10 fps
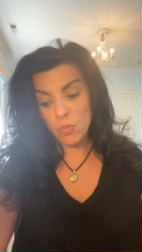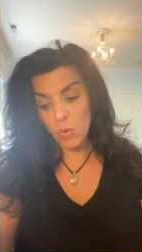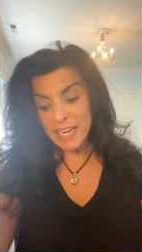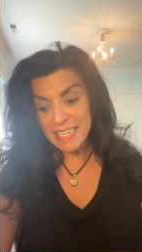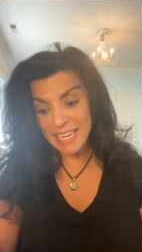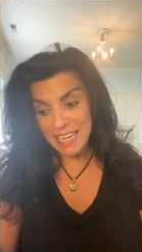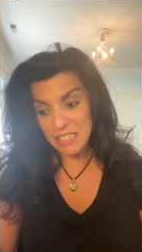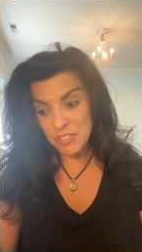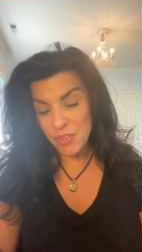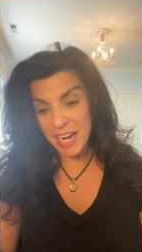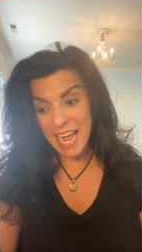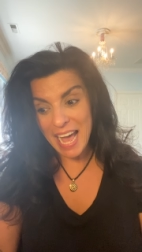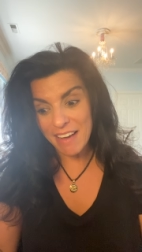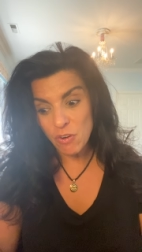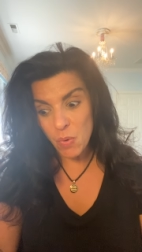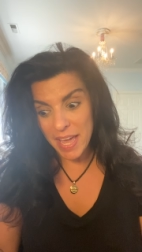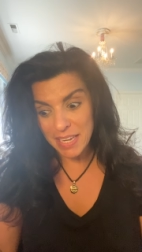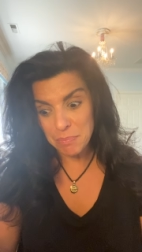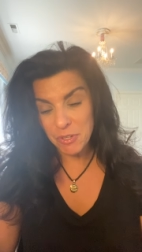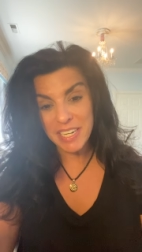right now so that I have a way
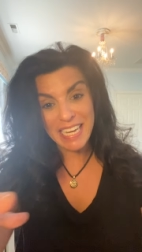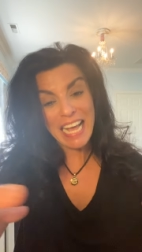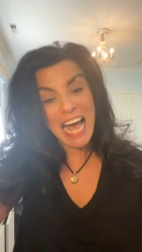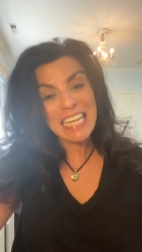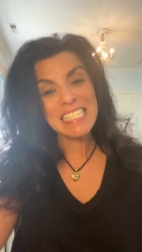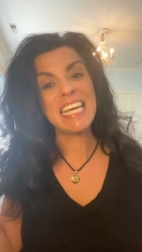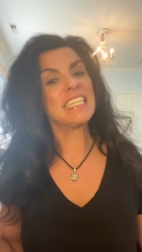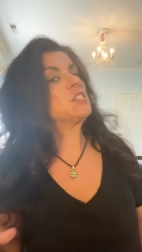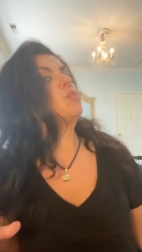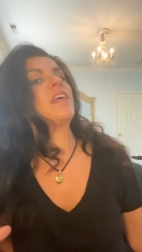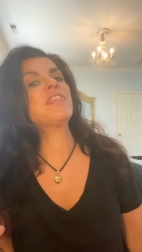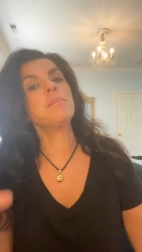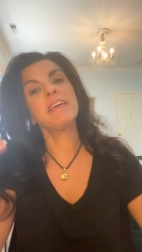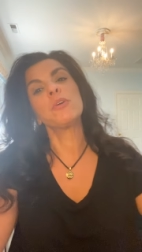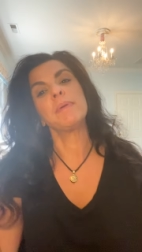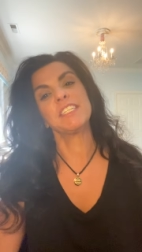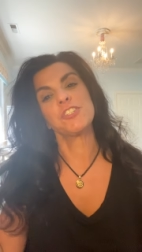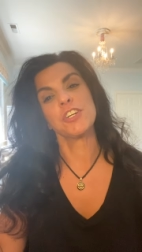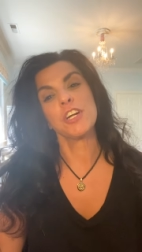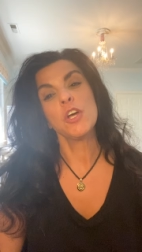to put it in context with the bigger
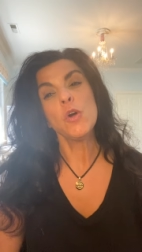picture.